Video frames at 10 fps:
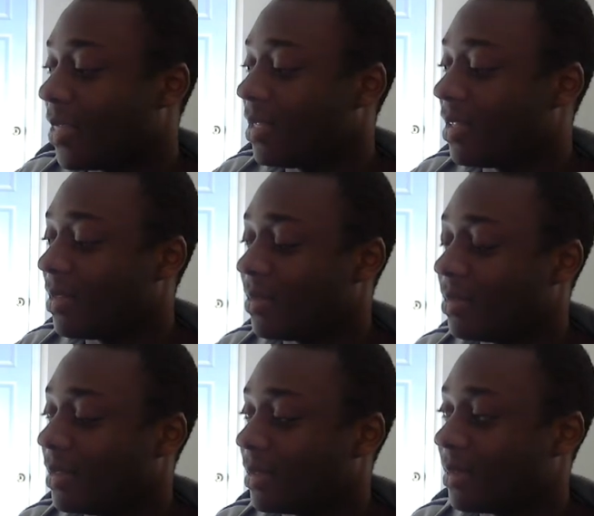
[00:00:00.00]
and
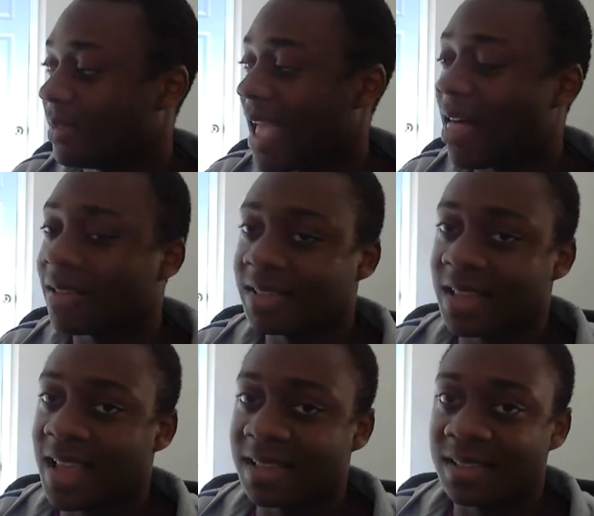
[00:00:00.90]
the
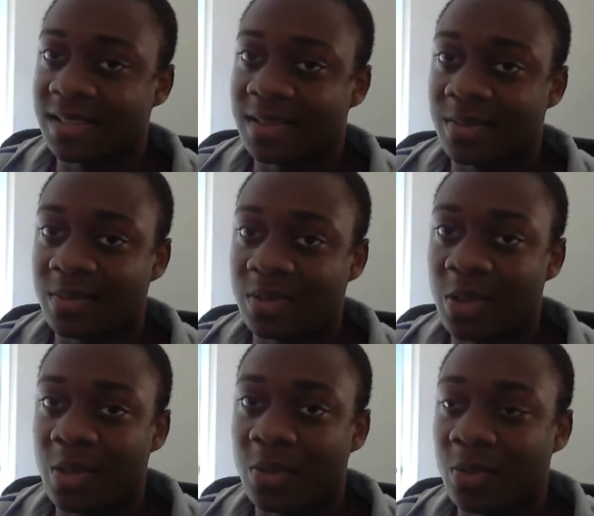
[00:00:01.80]
Galaxy
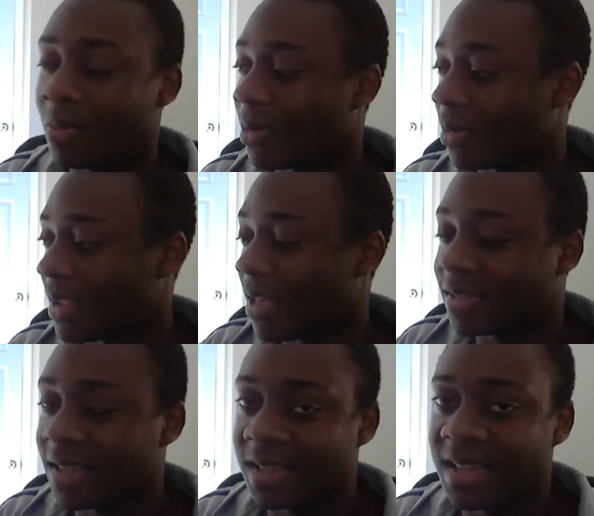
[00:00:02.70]
S2 or
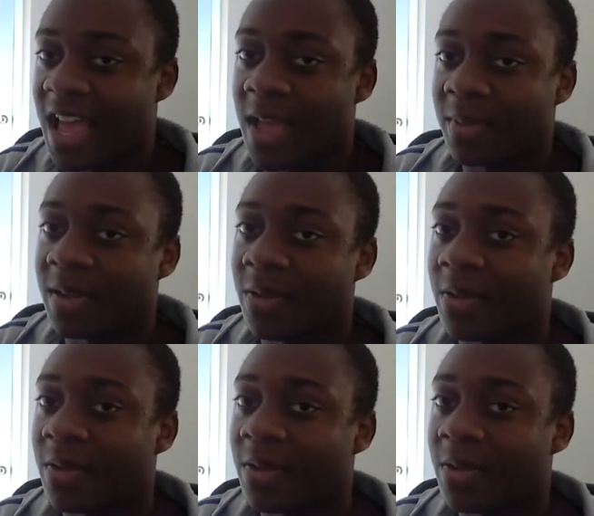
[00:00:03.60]
Galaxy S Tab.